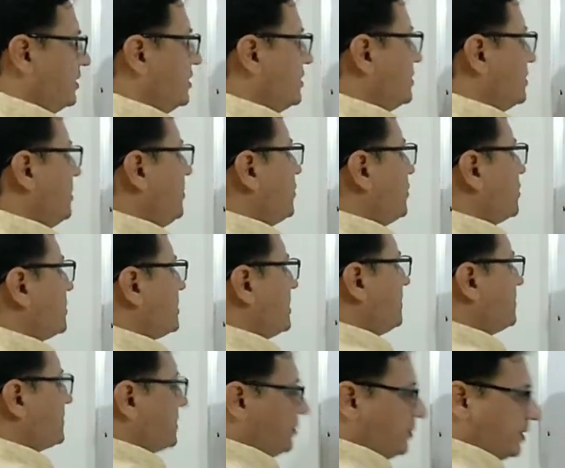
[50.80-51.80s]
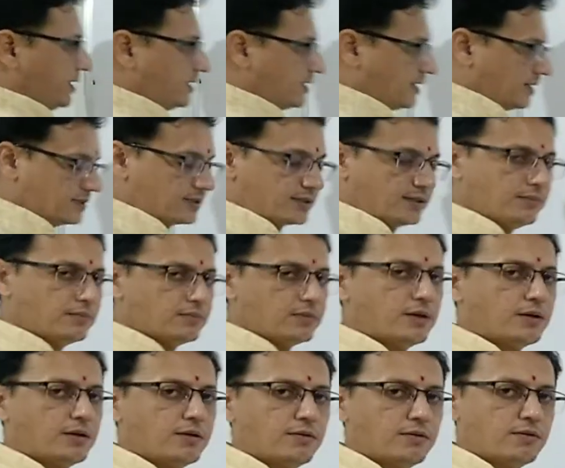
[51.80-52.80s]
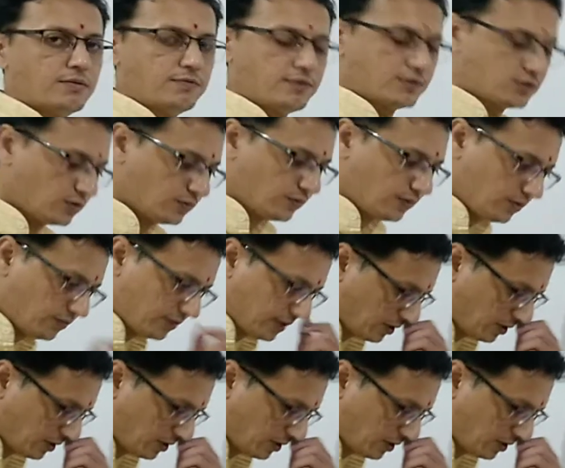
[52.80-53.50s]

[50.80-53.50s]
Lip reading: suppose if somebody says first of all we